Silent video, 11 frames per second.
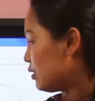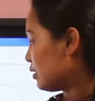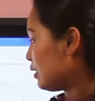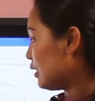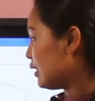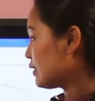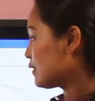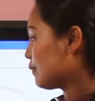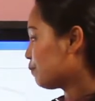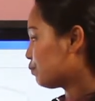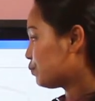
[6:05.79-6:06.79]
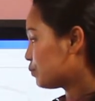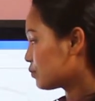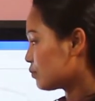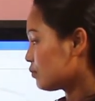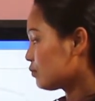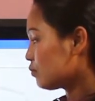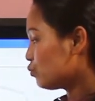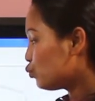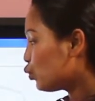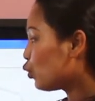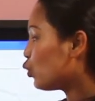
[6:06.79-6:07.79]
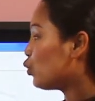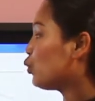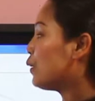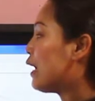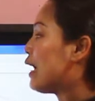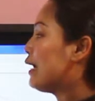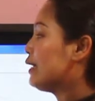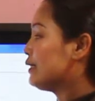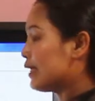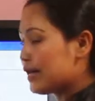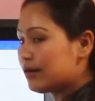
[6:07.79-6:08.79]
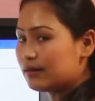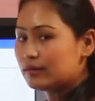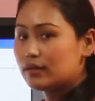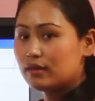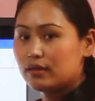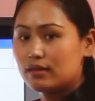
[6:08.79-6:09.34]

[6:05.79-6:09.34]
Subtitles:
there is no, I cannot.